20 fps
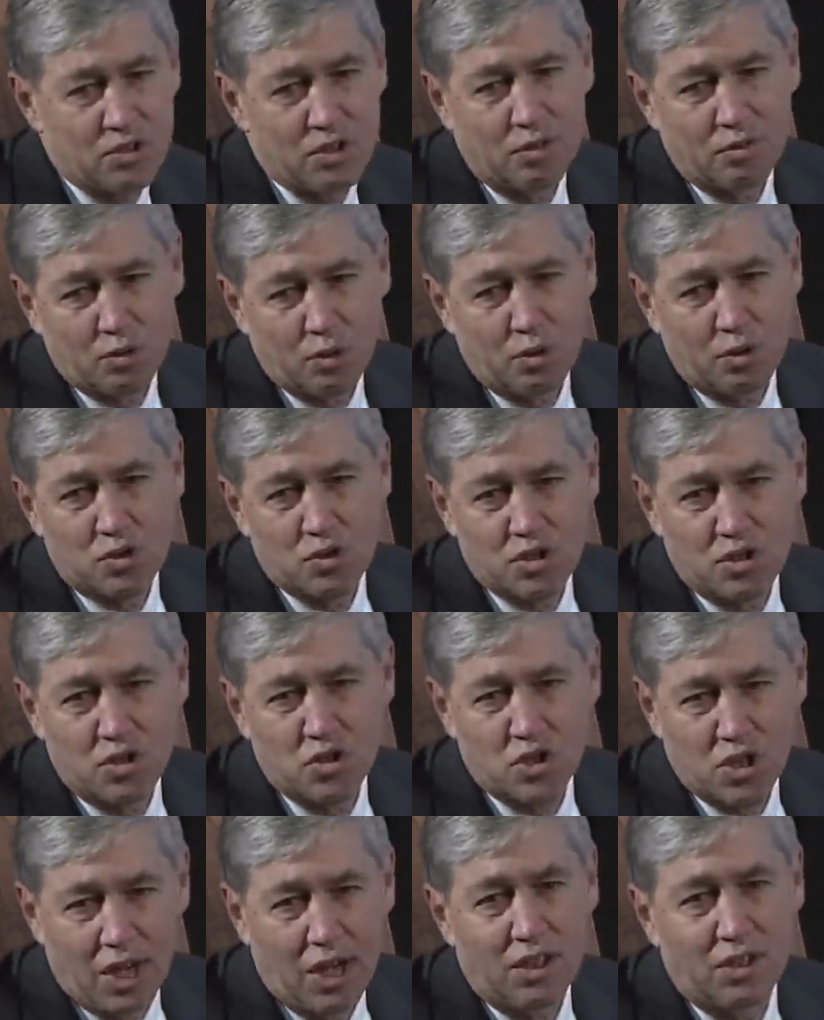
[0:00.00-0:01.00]
And of mm-hmm. course, the
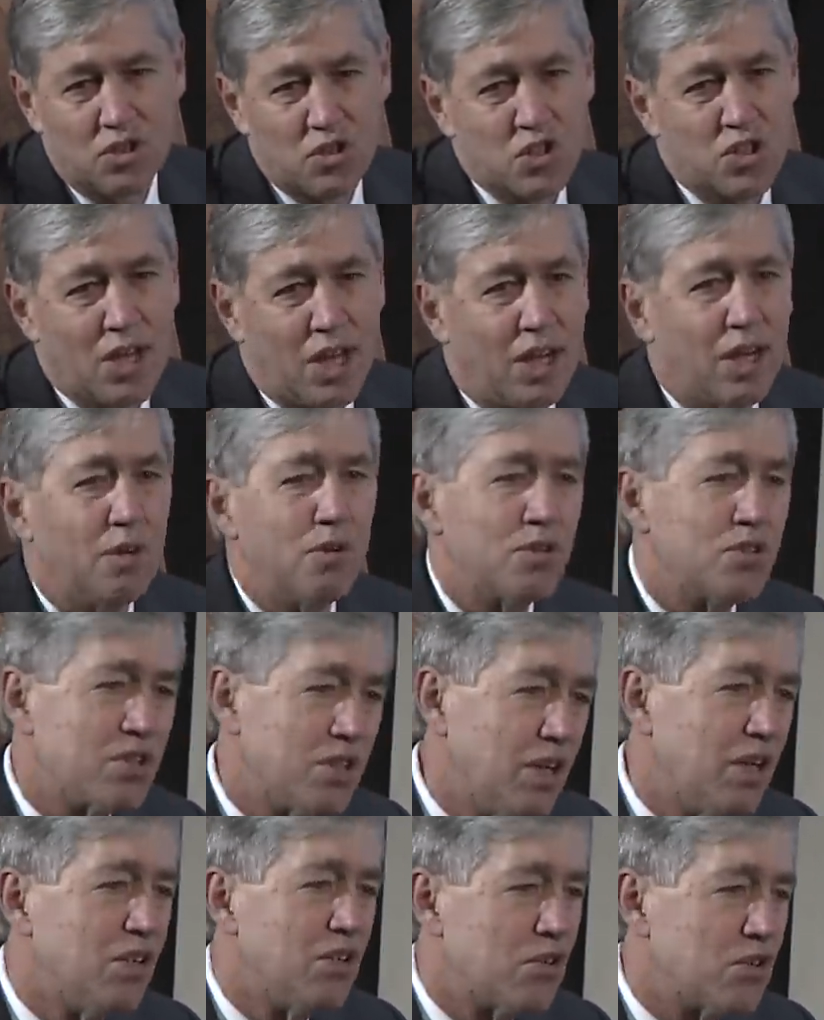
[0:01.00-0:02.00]
challenge now is
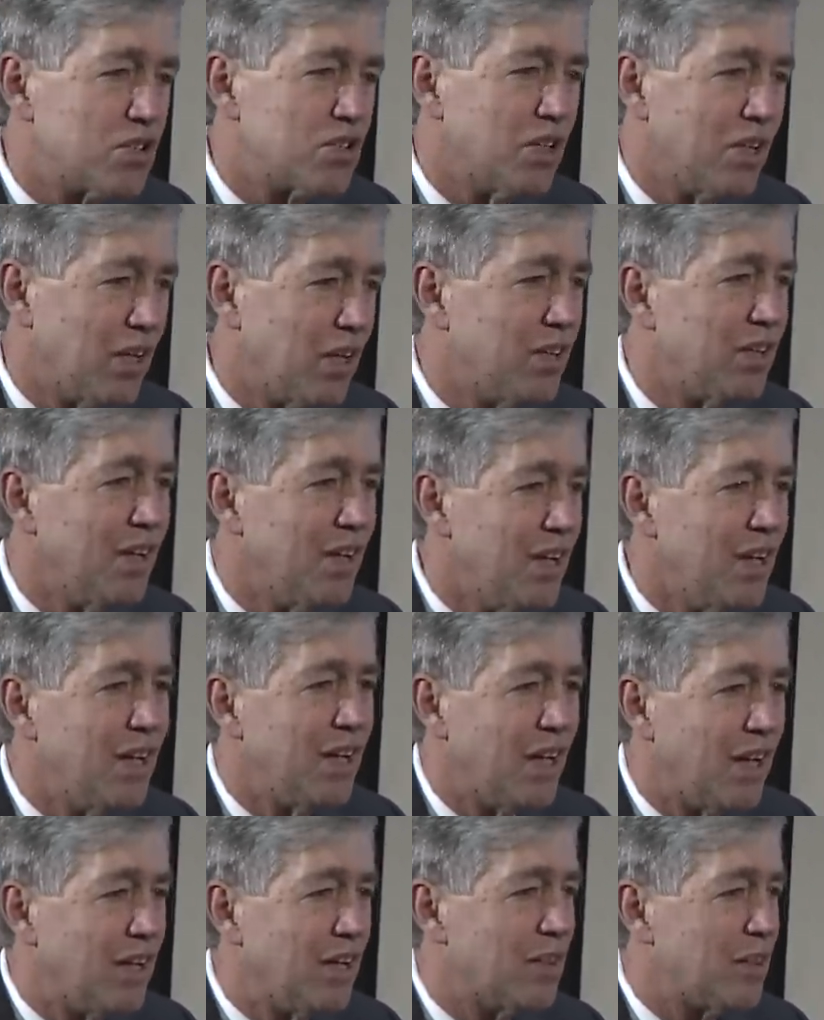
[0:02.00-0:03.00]
to understand
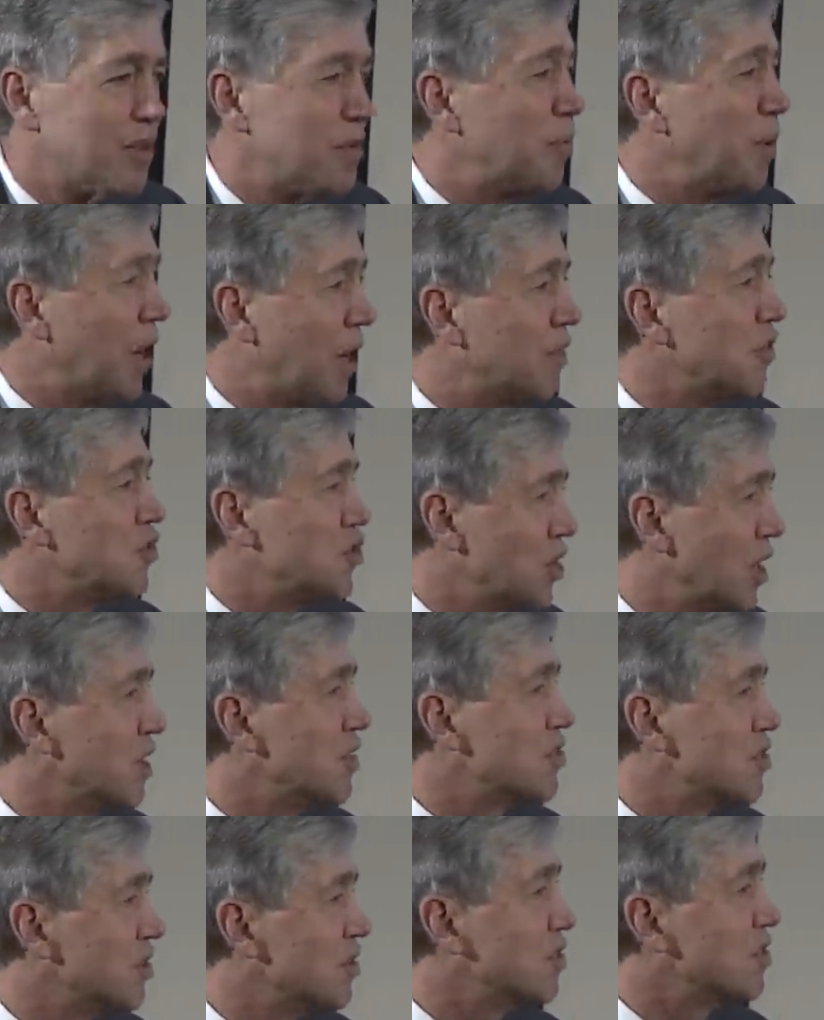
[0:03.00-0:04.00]
uh, the
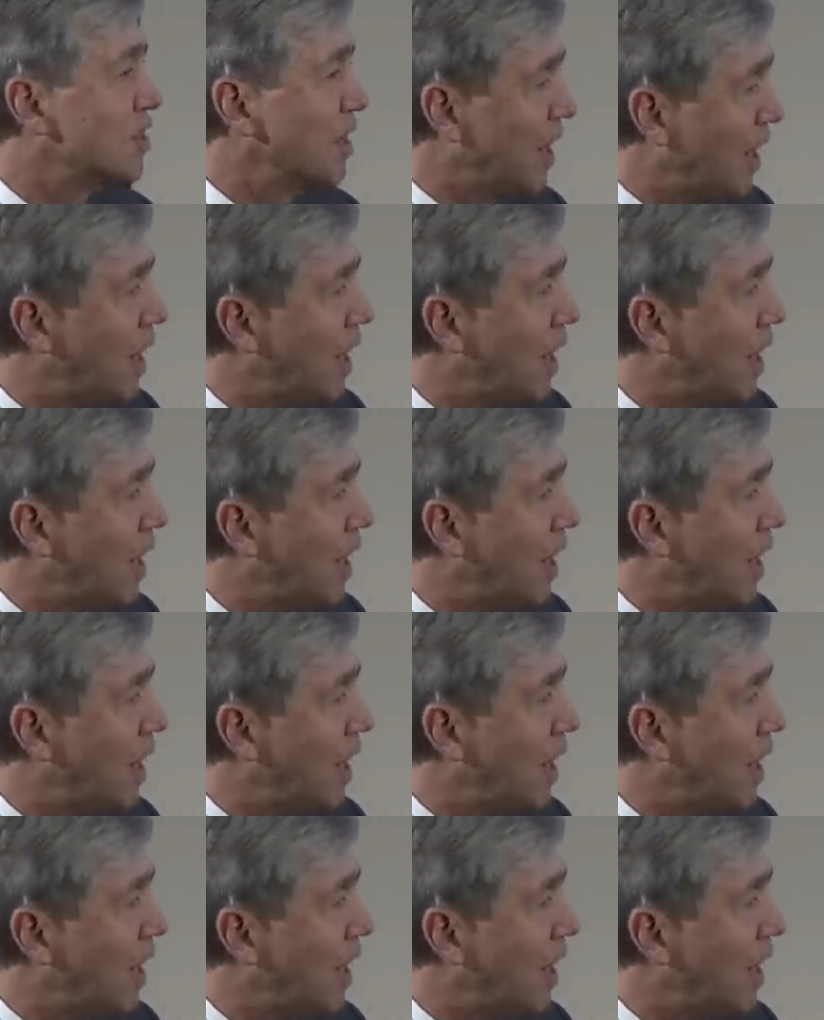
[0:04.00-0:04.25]
pathogenesis,